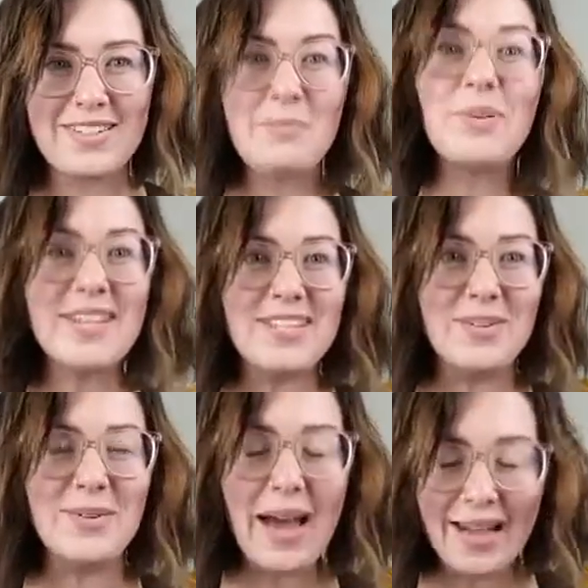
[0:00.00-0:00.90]
please
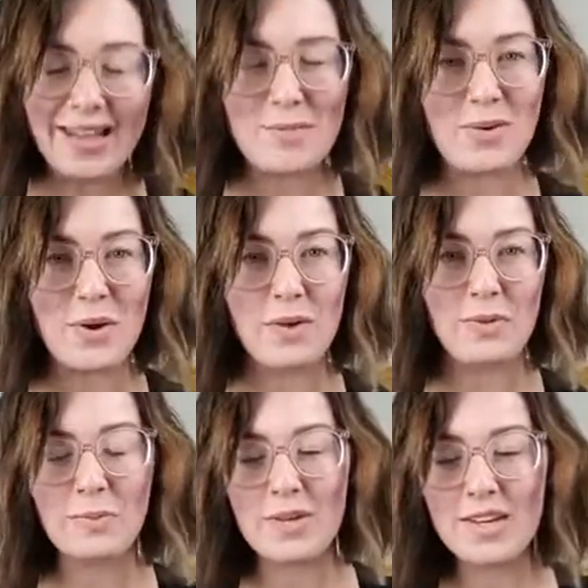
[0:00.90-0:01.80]
do not get me
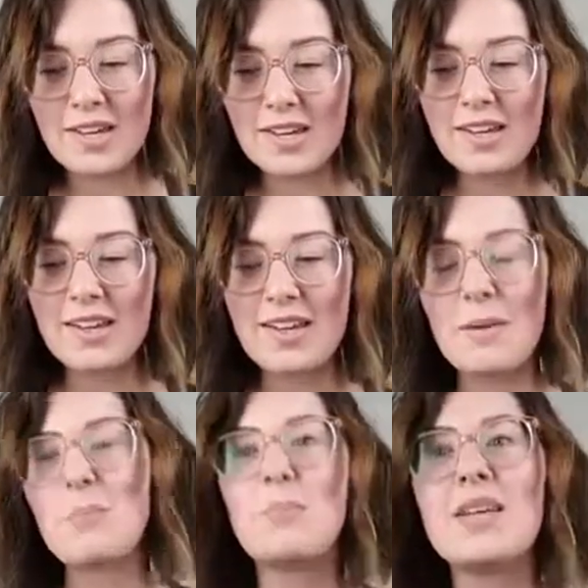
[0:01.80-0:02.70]
wrong. Being
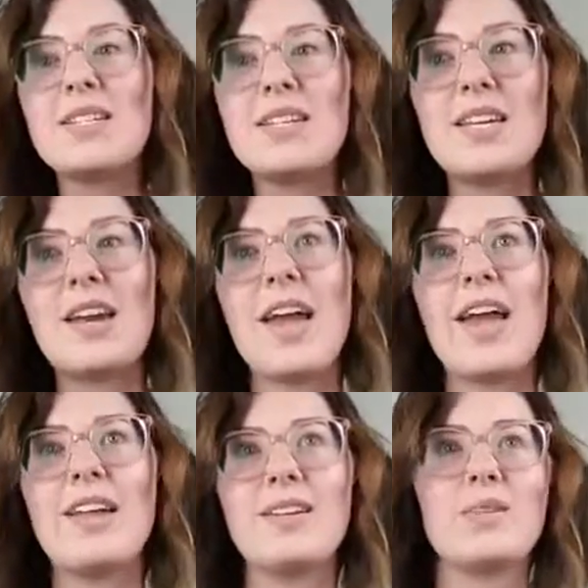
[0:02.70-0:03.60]
busy
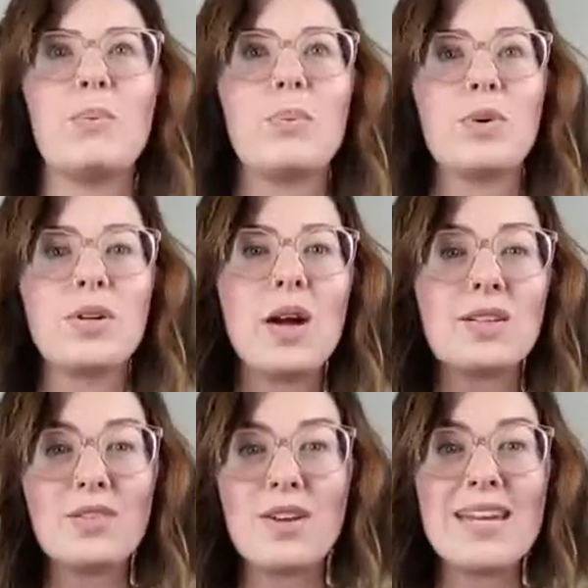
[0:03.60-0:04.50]
and
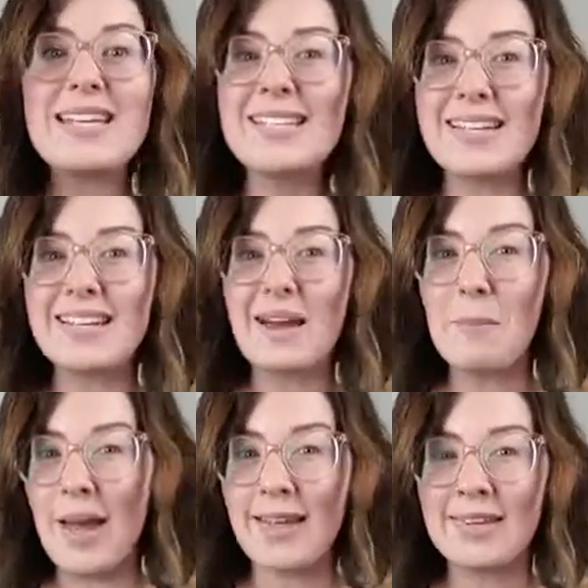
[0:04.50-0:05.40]
productive isn't a
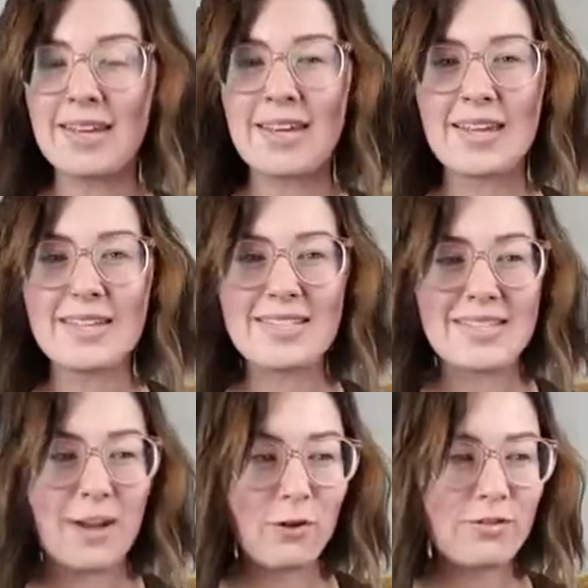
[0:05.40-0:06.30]
bad thing in
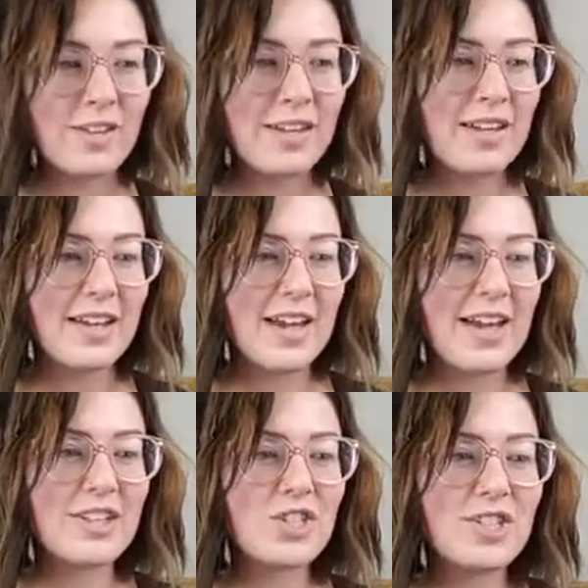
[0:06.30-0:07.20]
itself.
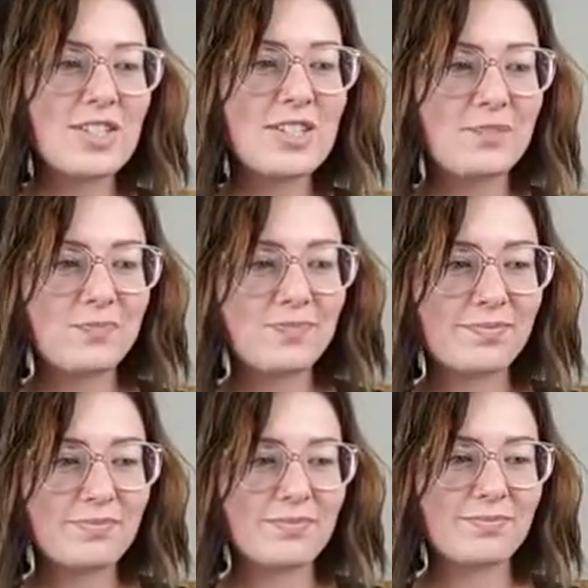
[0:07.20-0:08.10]
it's just,
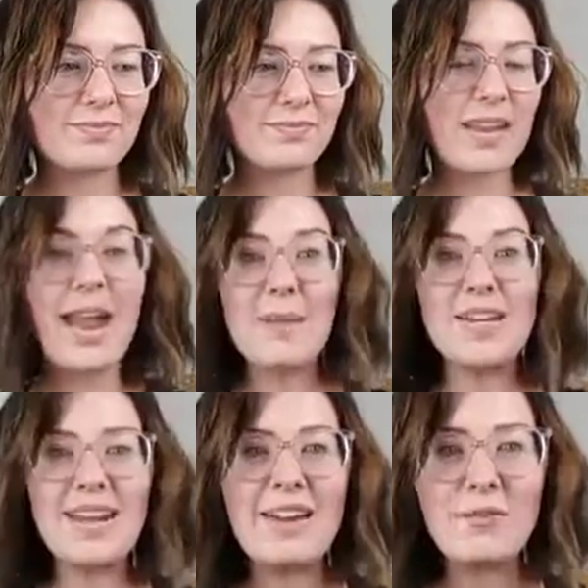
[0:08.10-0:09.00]
I
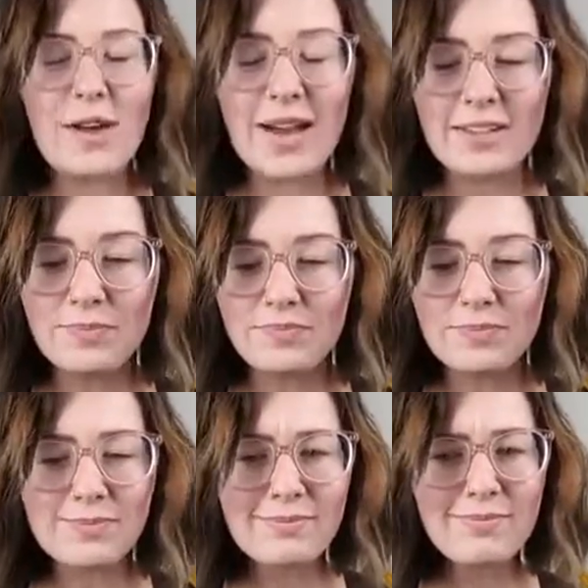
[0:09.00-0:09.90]
mean, in fact,
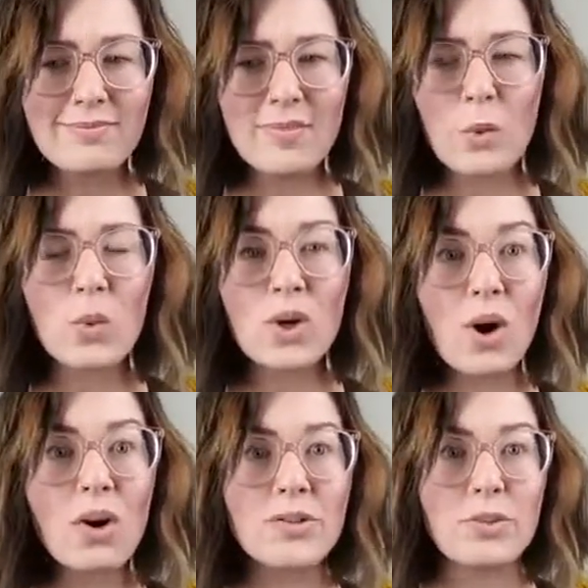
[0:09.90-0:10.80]
we're
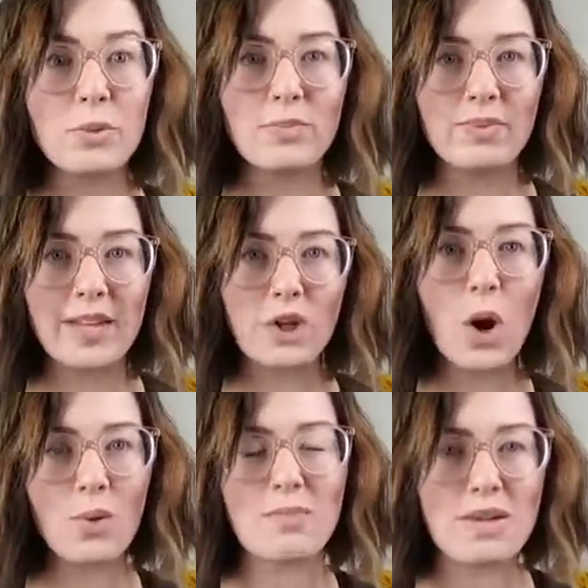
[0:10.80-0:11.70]
called to like
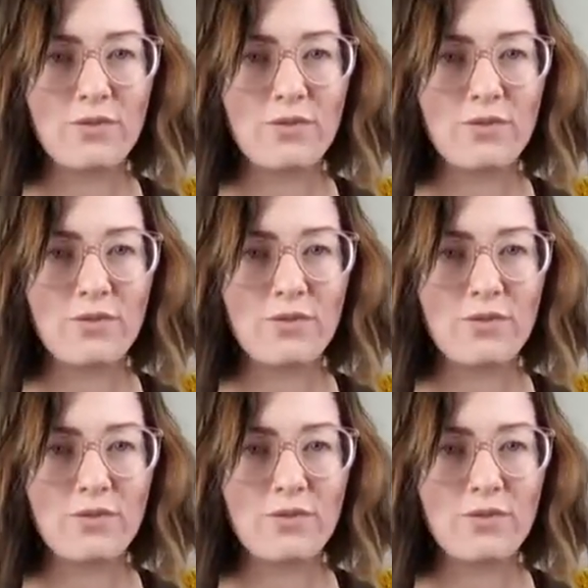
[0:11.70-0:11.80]
go and be